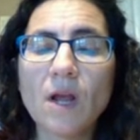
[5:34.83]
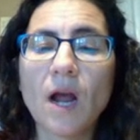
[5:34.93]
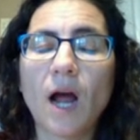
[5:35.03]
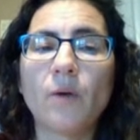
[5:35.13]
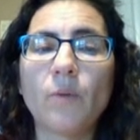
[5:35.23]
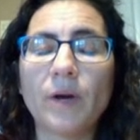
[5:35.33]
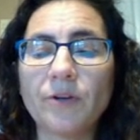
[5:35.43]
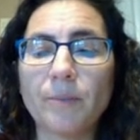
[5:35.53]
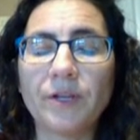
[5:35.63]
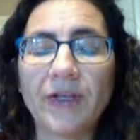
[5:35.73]
I want you
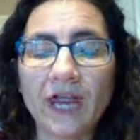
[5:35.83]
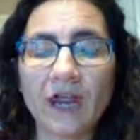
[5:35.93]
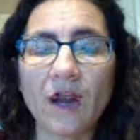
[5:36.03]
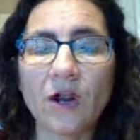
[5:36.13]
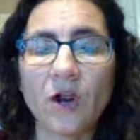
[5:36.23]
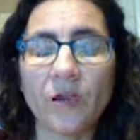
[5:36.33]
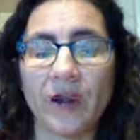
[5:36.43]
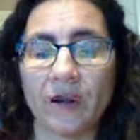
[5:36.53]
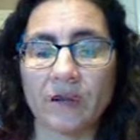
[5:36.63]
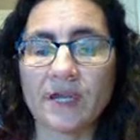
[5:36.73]
to pick a
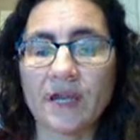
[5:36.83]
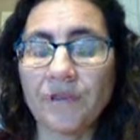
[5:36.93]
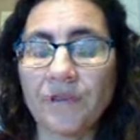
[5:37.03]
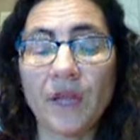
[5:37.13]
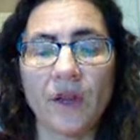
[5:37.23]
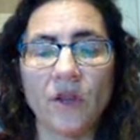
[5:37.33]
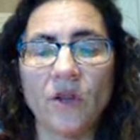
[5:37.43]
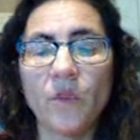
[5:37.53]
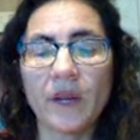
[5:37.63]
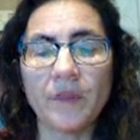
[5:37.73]
career, something that
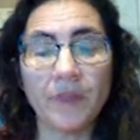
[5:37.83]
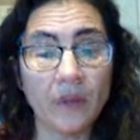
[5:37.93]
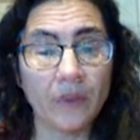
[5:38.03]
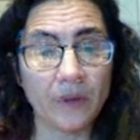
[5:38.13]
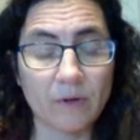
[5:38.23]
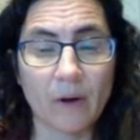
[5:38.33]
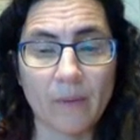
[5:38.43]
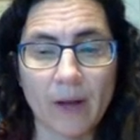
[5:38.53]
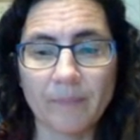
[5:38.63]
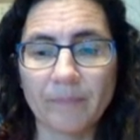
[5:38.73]
you want to be when you grow
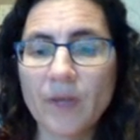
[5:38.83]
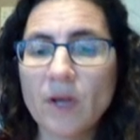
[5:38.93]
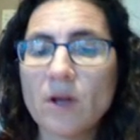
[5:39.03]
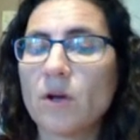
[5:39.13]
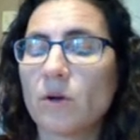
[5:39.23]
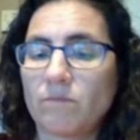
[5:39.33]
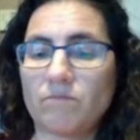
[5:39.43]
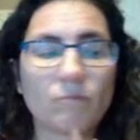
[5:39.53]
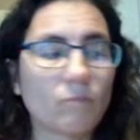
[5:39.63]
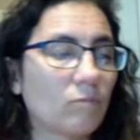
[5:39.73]
up.
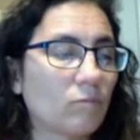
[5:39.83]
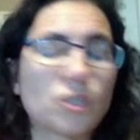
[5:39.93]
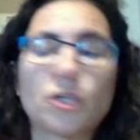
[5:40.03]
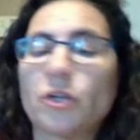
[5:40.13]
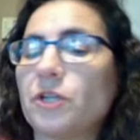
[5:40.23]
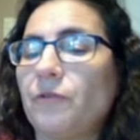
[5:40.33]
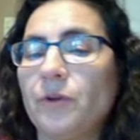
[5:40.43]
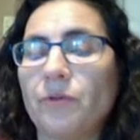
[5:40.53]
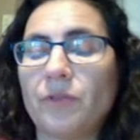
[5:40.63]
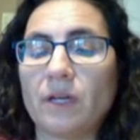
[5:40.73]
Search a
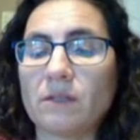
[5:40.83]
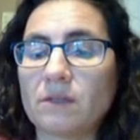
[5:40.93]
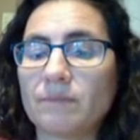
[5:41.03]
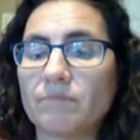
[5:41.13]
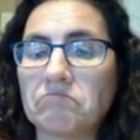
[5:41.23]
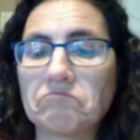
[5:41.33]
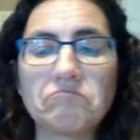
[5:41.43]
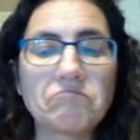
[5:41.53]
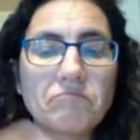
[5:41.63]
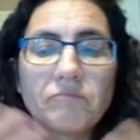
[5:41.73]
few things.
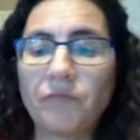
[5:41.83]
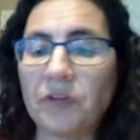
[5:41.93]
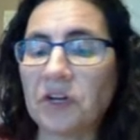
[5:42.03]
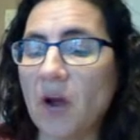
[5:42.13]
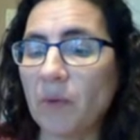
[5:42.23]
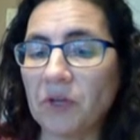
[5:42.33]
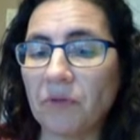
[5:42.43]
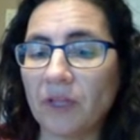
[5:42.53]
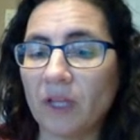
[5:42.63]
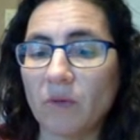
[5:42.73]
Figure out what you
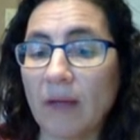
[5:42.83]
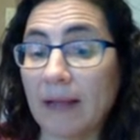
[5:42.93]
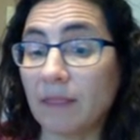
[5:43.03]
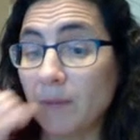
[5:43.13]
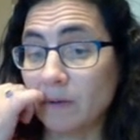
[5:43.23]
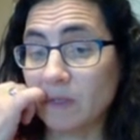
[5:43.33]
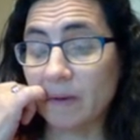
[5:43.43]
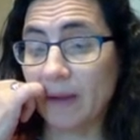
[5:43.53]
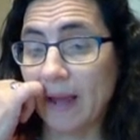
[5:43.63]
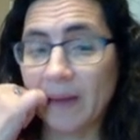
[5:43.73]
think you like the most,
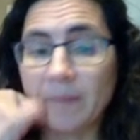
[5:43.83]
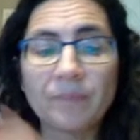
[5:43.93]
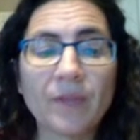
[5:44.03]
okay?